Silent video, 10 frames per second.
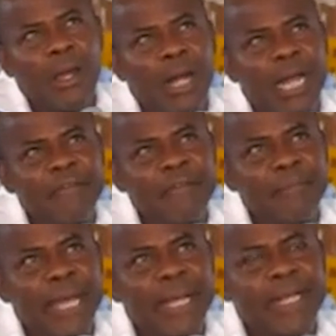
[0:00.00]
Ivan
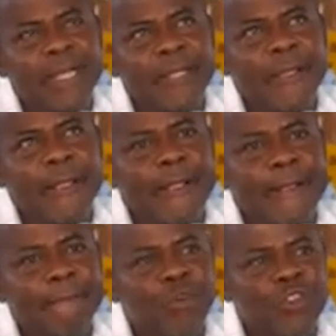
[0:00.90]

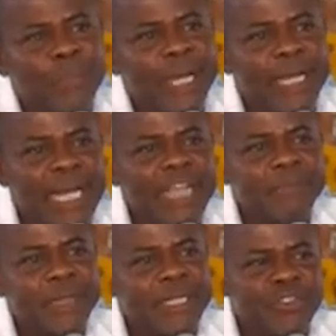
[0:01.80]
Manning was my
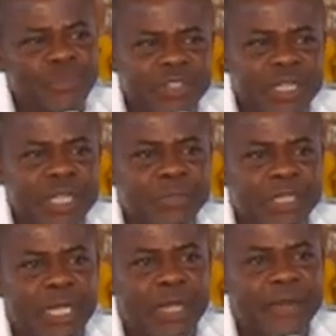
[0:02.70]
classmate in Switzerland. We
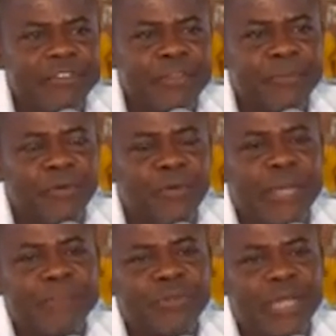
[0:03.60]
did our graduate
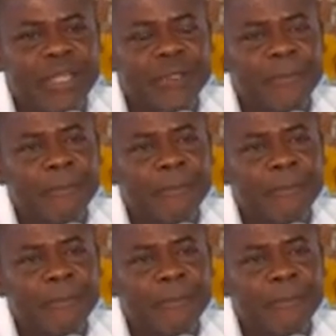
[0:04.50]
program together,